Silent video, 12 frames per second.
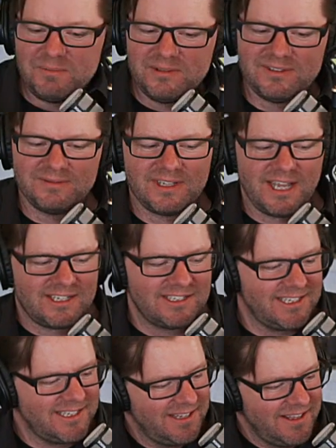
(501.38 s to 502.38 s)
put some scotch
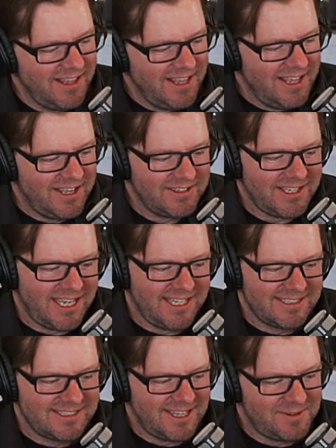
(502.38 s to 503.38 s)
in there. Yeah. Okay,
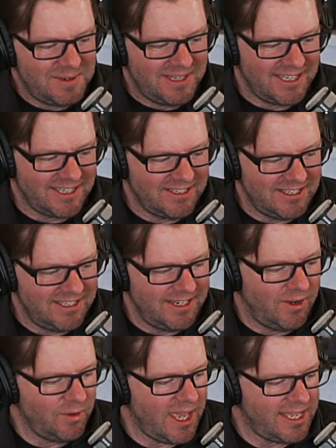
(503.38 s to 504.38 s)
that'd be like good.
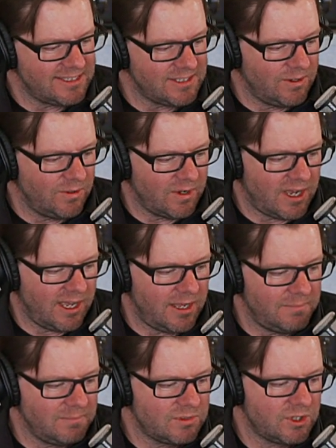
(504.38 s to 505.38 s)
Okay, so
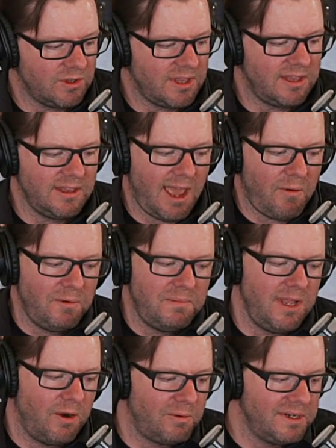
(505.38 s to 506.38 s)
so that would
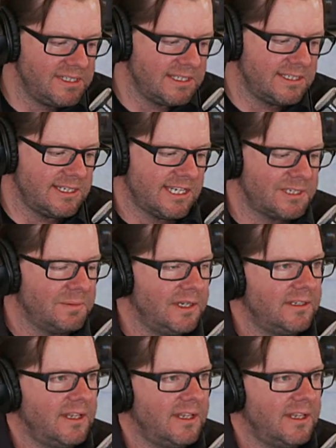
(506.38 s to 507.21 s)
be a risk assessment,